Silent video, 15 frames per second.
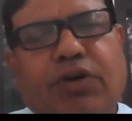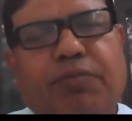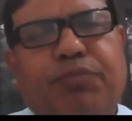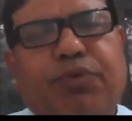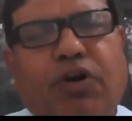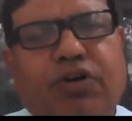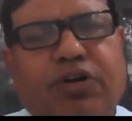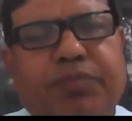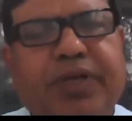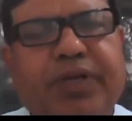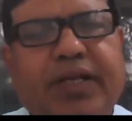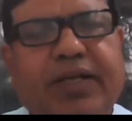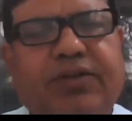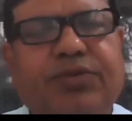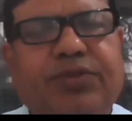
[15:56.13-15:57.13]
brought
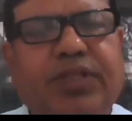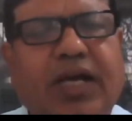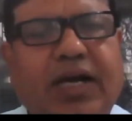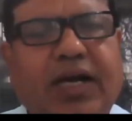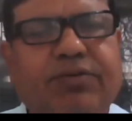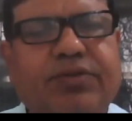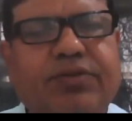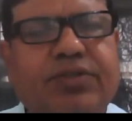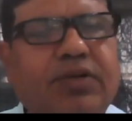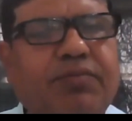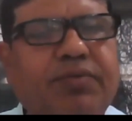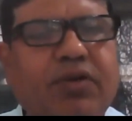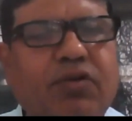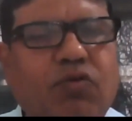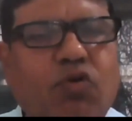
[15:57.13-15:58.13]
me to the house of
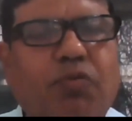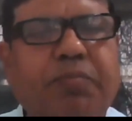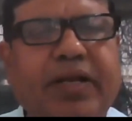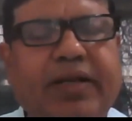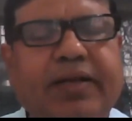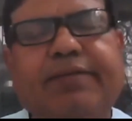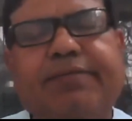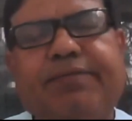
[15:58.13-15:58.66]
a woman.